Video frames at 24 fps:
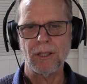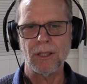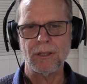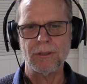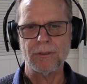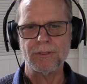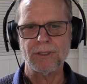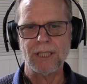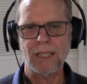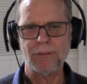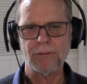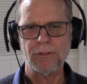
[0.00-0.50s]
a
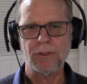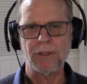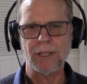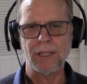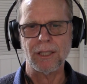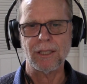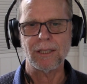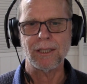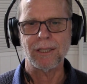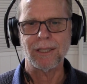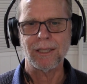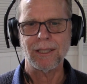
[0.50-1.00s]
lot of
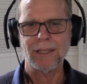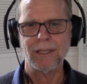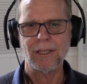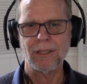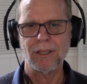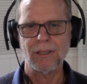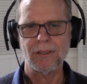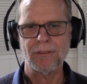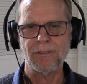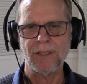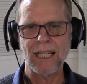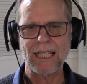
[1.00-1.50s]
suffering and a
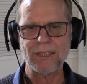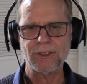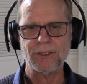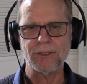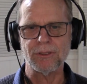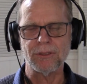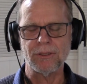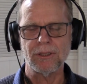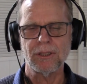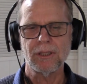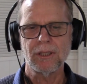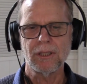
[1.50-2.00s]
lot of
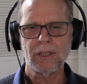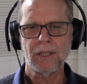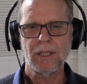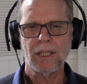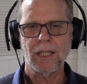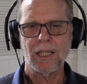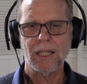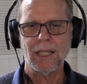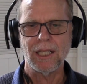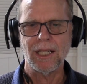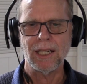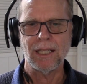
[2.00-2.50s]
hassle.
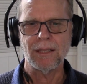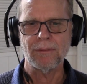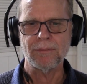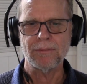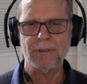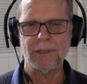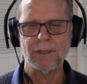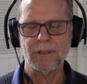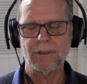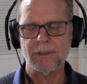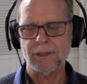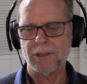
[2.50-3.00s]
I
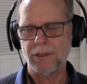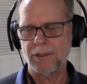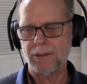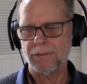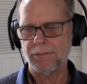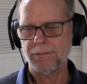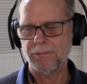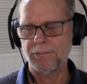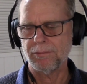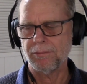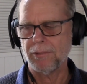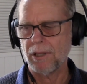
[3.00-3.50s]

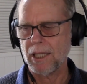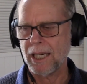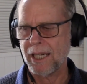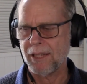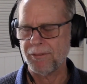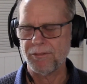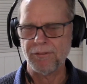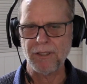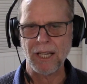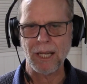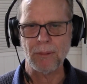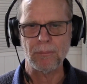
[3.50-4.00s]

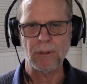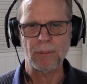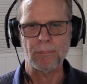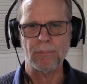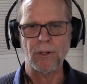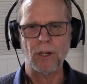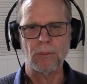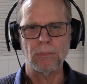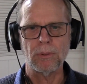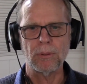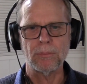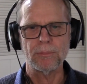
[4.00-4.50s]
had family
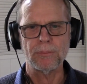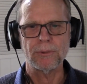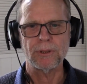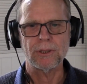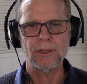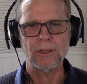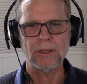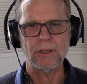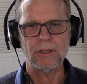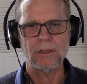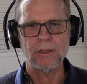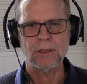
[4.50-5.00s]

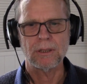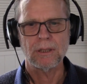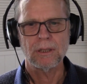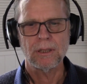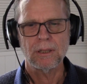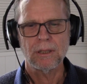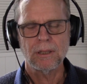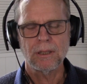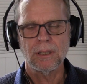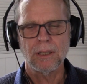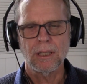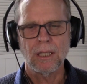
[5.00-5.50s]
problems, and
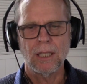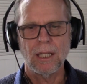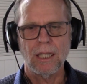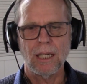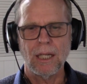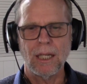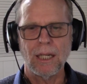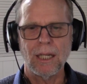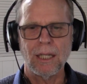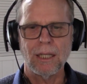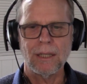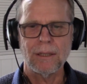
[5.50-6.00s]

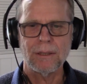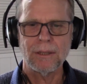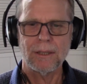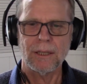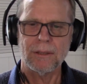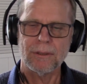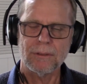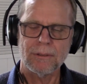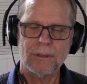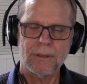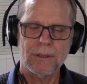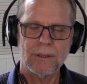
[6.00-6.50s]

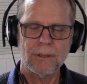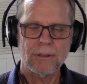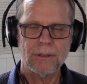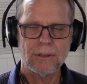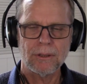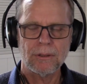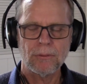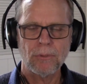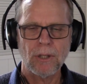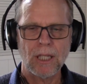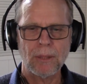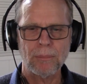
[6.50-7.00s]
you know, there
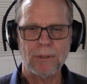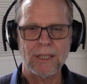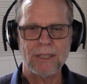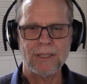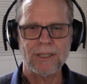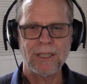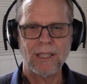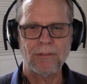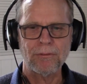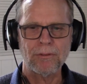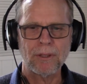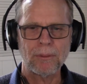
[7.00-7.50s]
was quite a
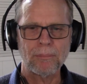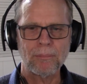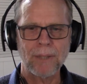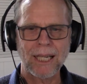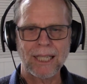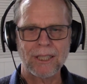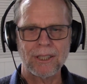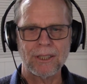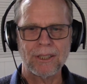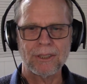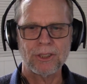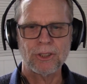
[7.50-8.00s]
bit of suffering
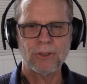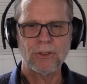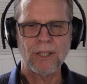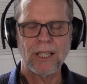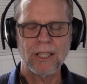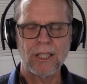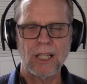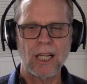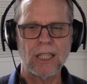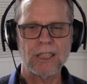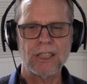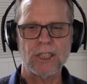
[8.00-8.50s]
back in
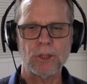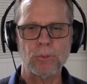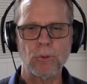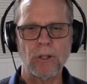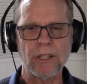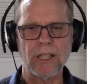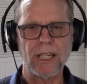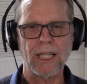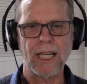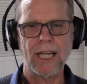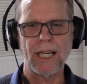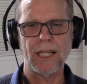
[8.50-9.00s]
Australia. I
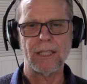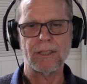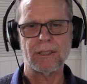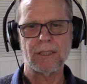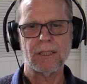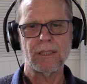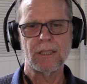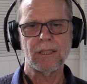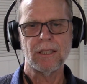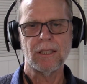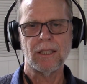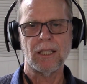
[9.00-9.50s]
just wanted
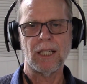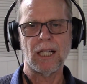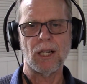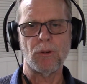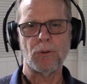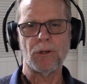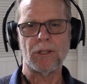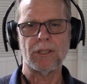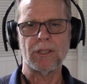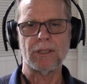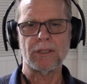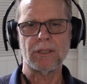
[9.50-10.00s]
out.
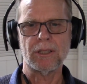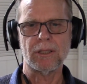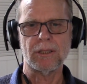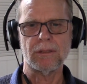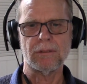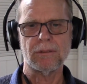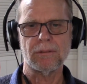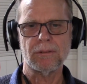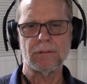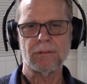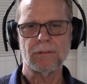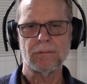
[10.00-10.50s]
I wanted
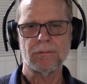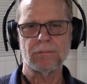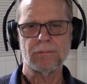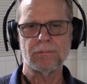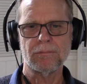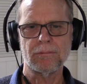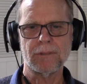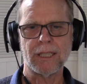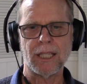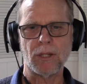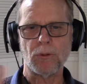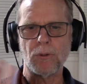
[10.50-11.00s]
to
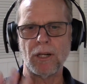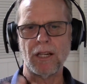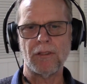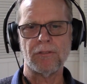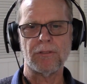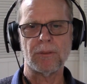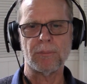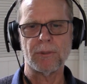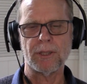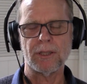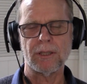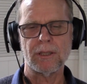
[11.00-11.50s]
get
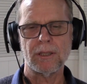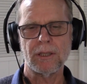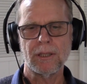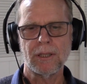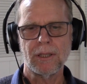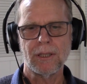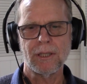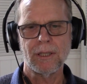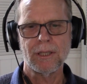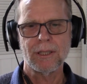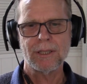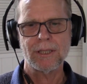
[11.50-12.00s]
away from it.
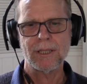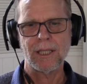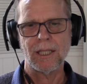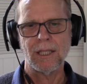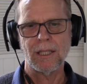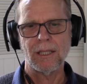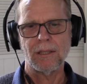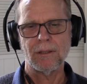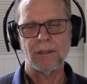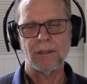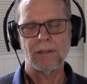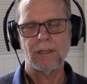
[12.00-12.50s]

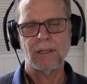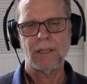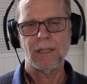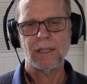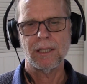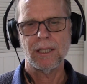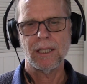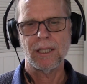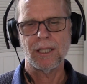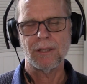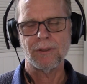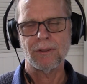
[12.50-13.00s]
So,
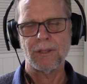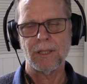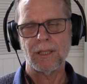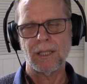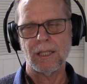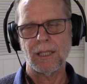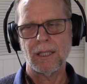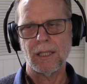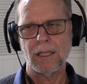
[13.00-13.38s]
you know,